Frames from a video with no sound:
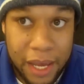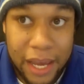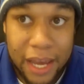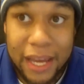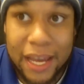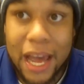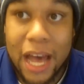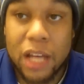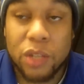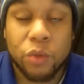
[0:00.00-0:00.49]

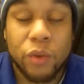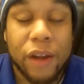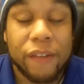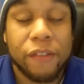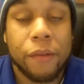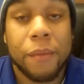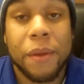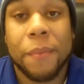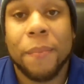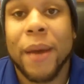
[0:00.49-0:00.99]
And guys, we have
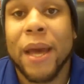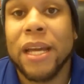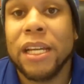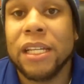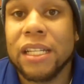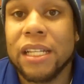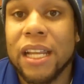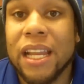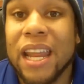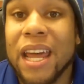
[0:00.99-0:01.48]
to be
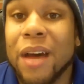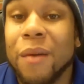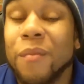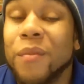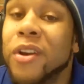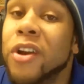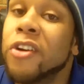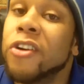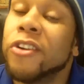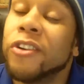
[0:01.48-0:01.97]
patient and help
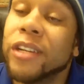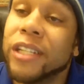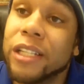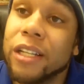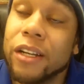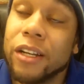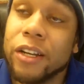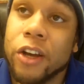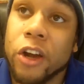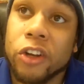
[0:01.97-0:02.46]

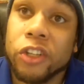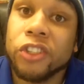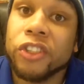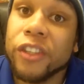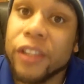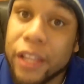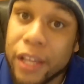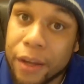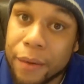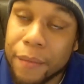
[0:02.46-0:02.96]

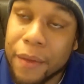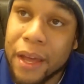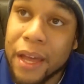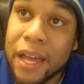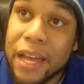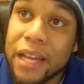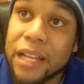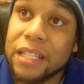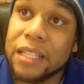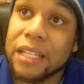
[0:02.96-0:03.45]
nurture them
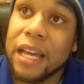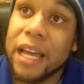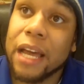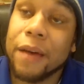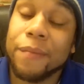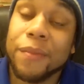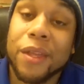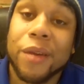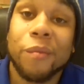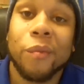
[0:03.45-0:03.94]
and to
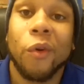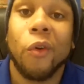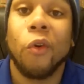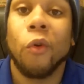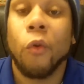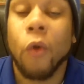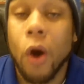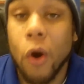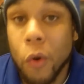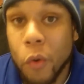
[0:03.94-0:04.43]
help them
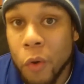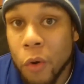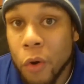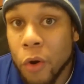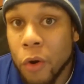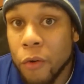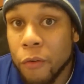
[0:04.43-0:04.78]
grow